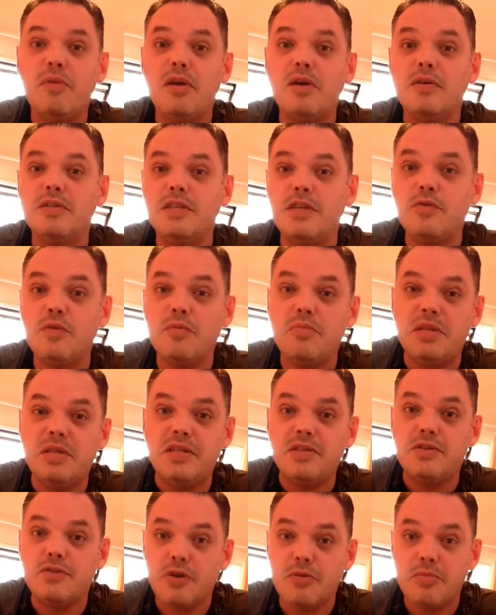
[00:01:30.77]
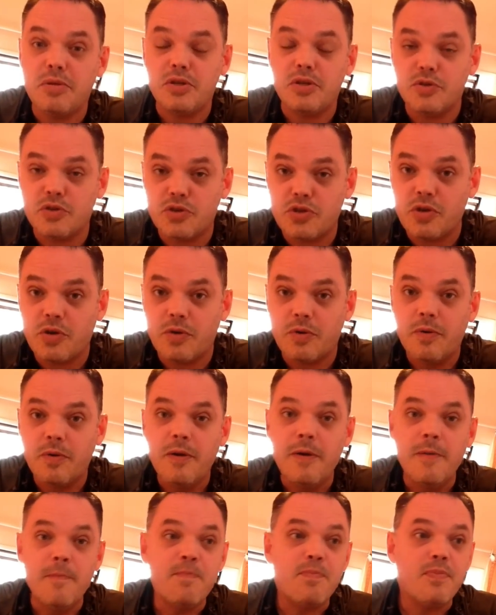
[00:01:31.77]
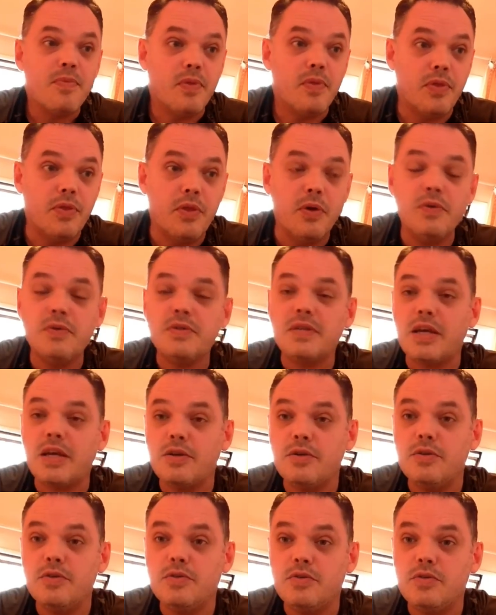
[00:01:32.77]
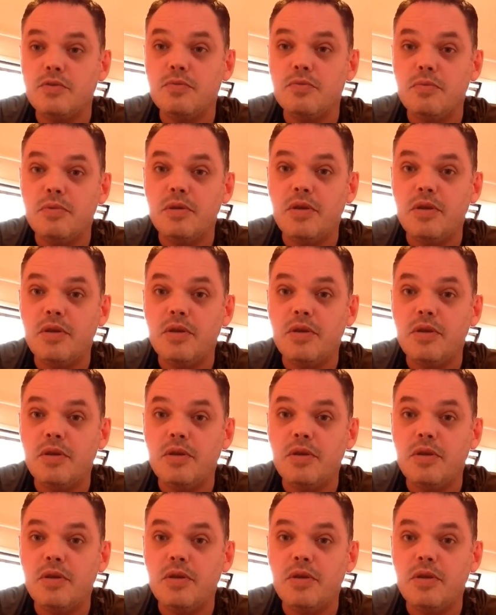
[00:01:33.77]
because it will be disturbing your show? Those are good to